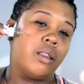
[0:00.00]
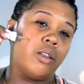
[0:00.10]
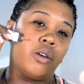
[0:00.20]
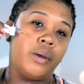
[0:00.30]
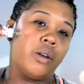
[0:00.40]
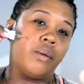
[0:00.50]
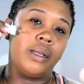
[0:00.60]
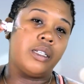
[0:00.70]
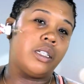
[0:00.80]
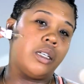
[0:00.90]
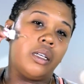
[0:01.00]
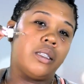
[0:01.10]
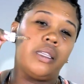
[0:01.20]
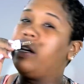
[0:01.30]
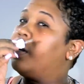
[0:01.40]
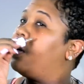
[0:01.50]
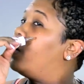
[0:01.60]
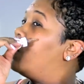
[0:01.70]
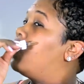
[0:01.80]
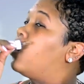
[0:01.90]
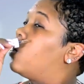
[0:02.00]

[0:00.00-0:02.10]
a little bit on my cheeks here,